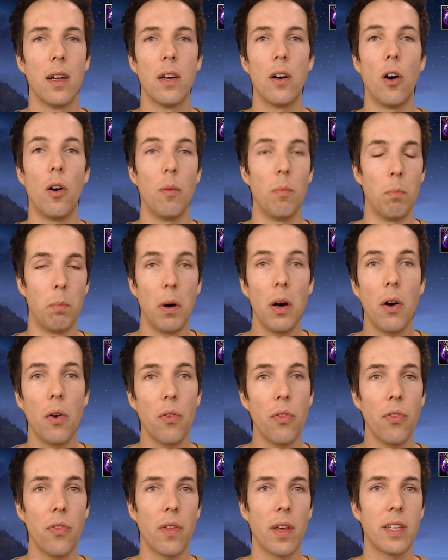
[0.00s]
on
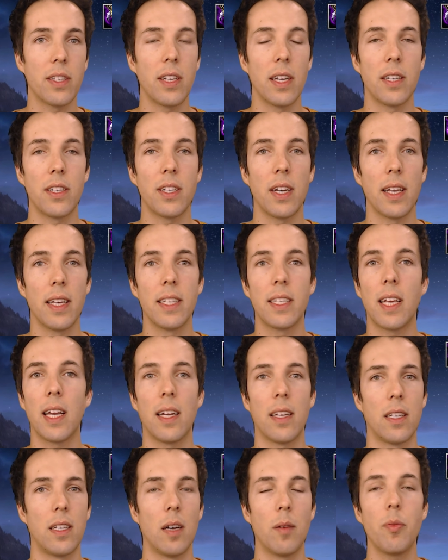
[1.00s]
both, essentially he's
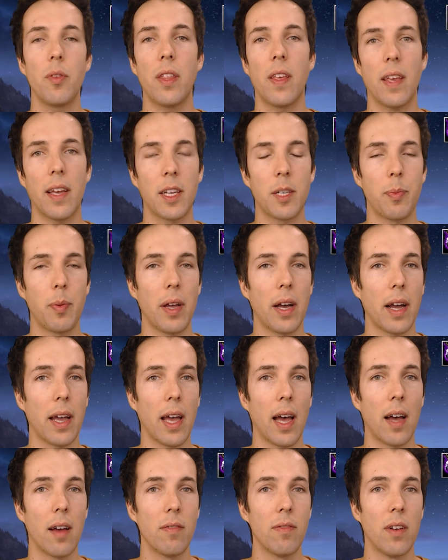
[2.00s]
got double the XP I
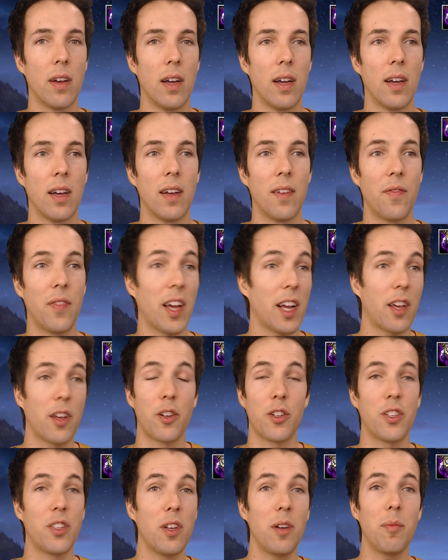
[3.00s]
have. That
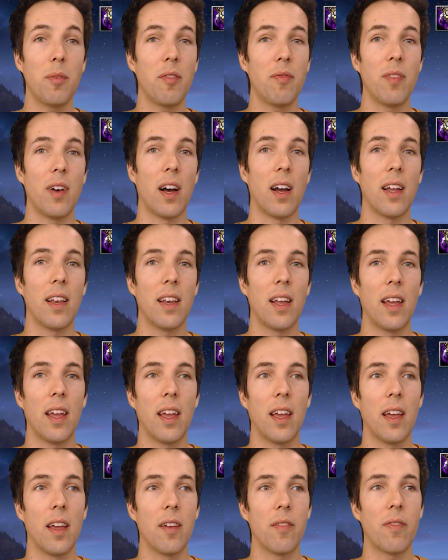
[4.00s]
could still be fine
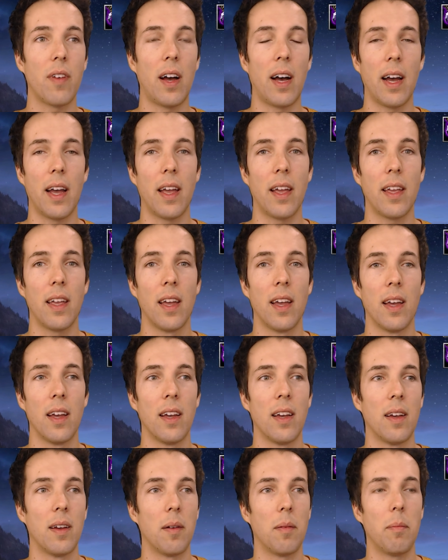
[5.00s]
if I
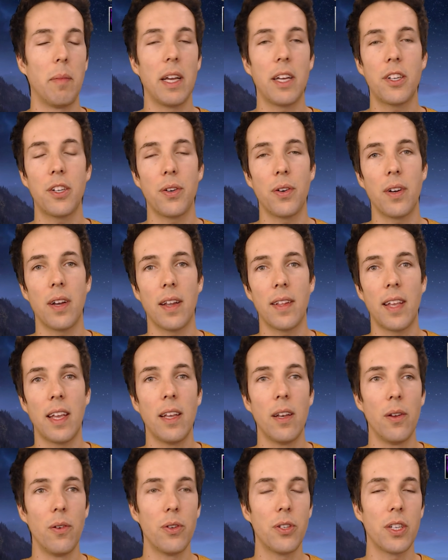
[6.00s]
make sure that
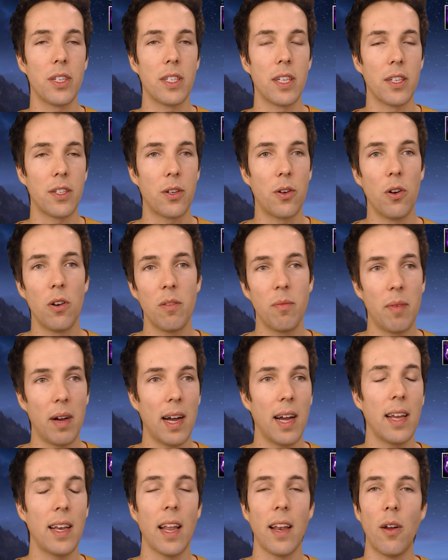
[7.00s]
he loses his gold
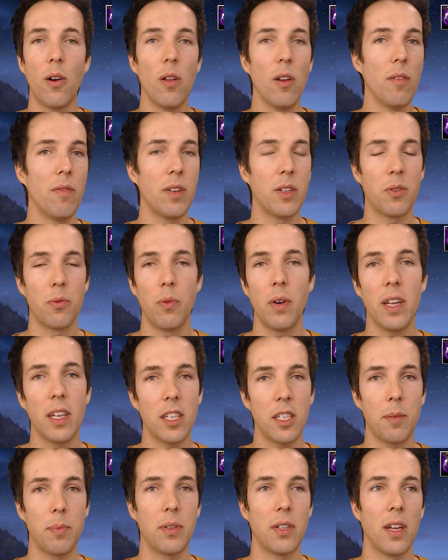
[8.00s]
mine and all of his
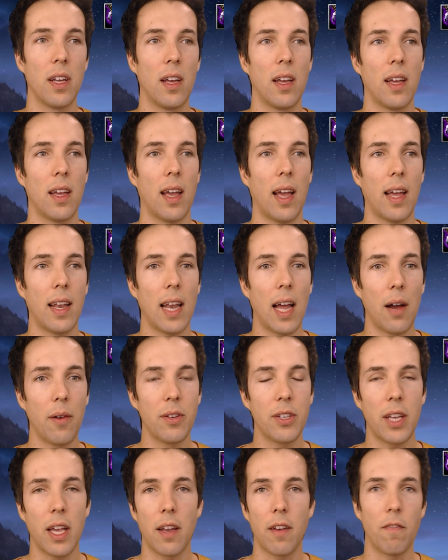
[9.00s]
wisps, and now
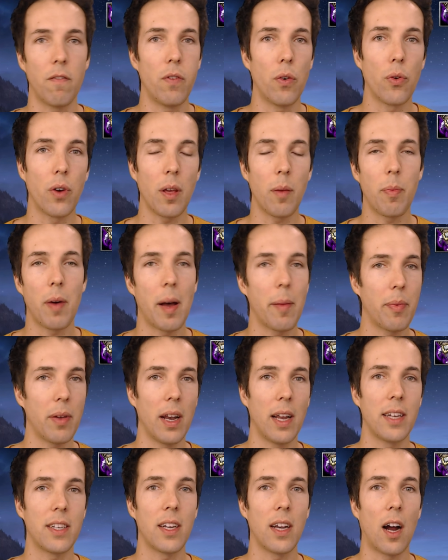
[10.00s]
he's got a 40
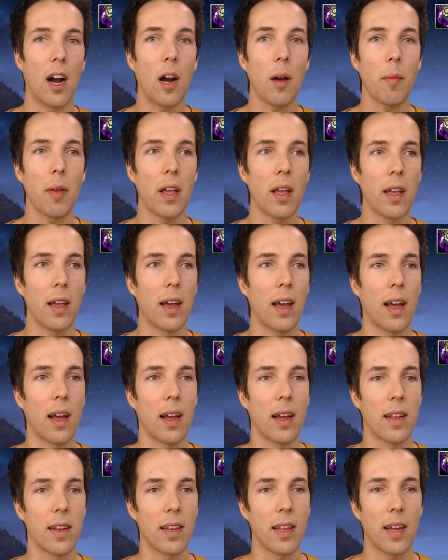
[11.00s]
population army,
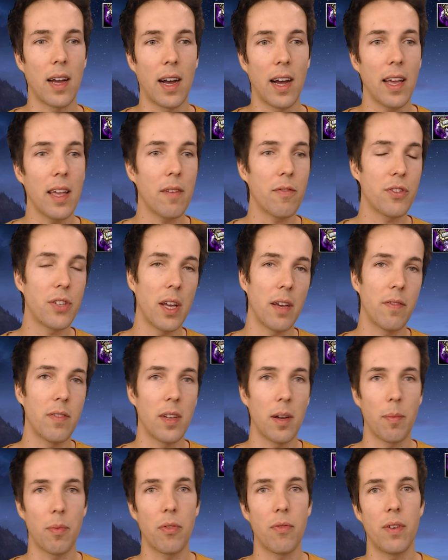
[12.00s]
and I have
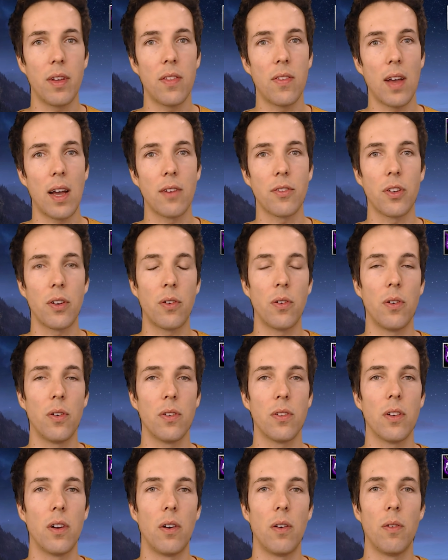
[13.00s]
saved up 3,000
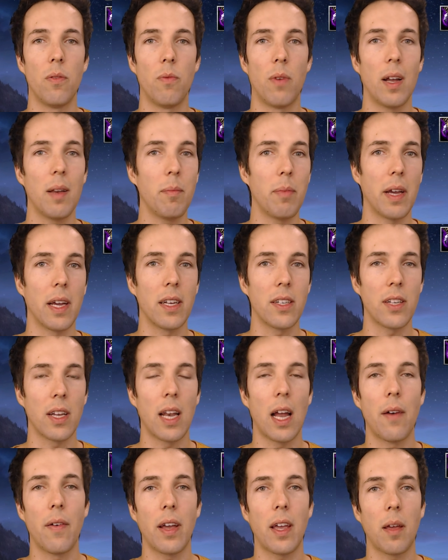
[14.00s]
gold on one base,
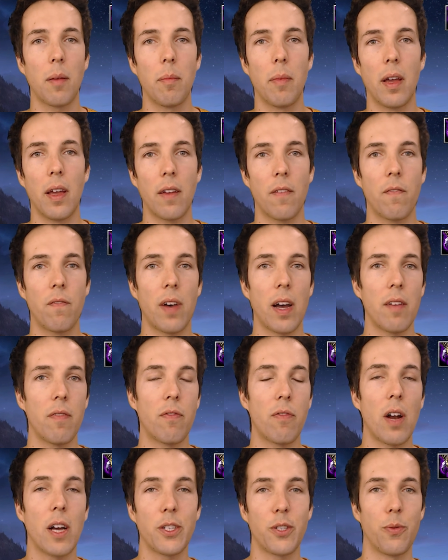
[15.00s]
and now I can make 5
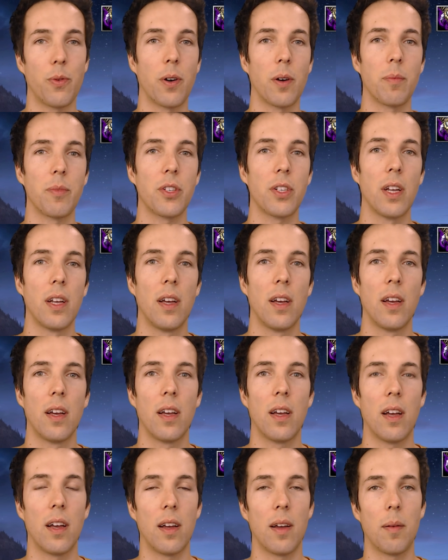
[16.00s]
frost worms
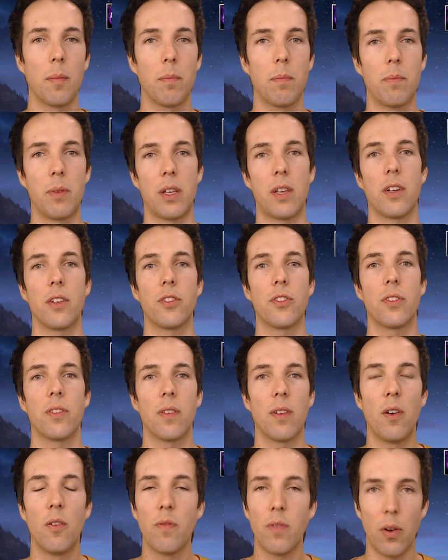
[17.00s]
because
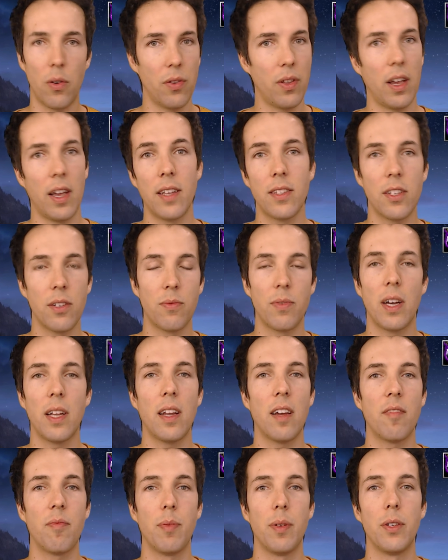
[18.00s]
of all the hit and run
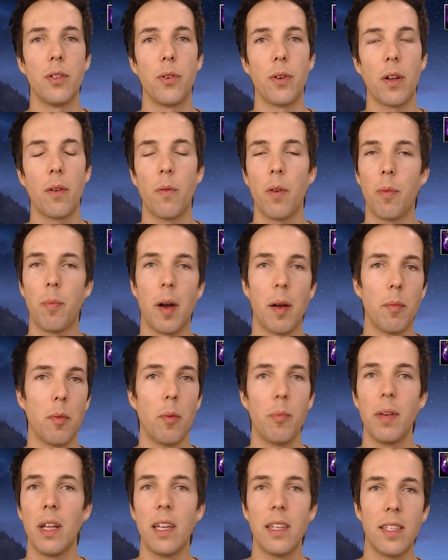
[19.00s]
I've been doing with my
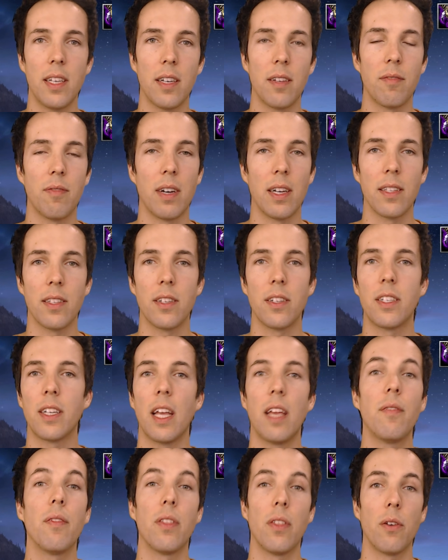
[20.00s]
mobility advantage.
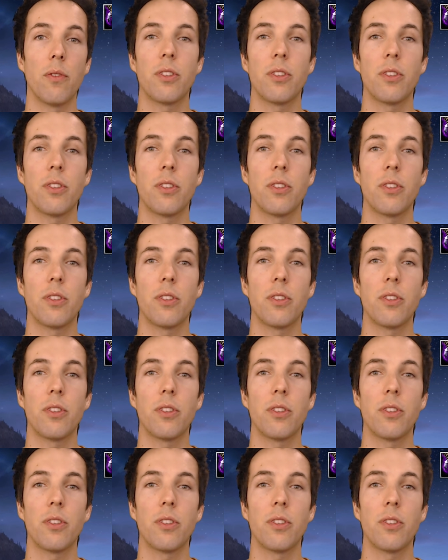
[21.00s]
Even those